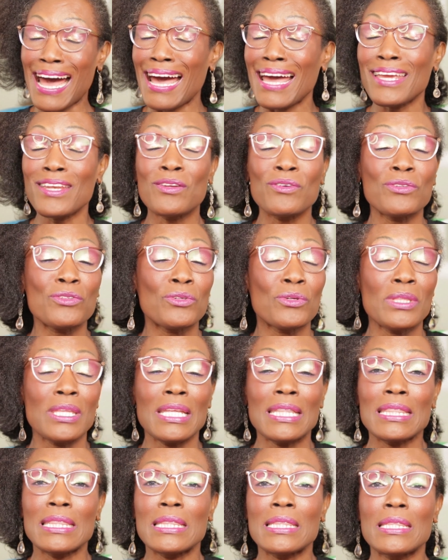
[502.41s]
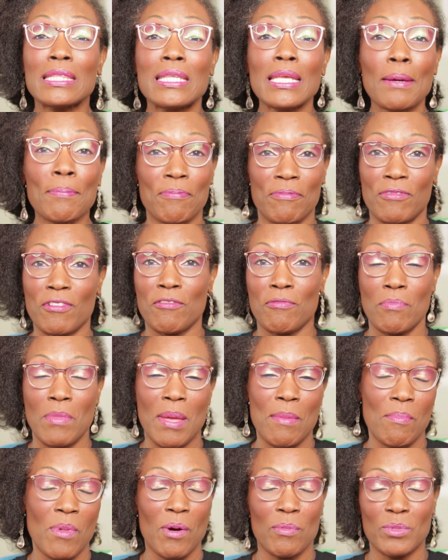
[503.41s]
I don't know the depth of
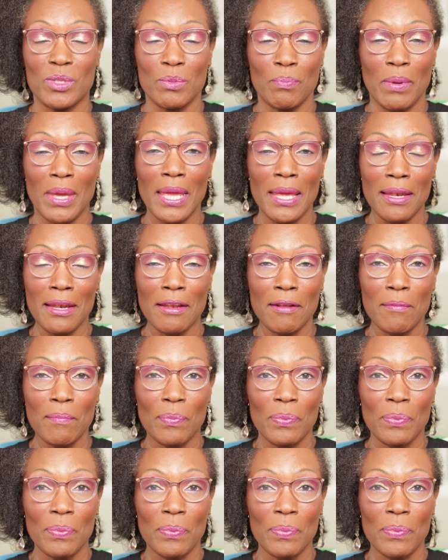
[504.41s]
my mom's pain.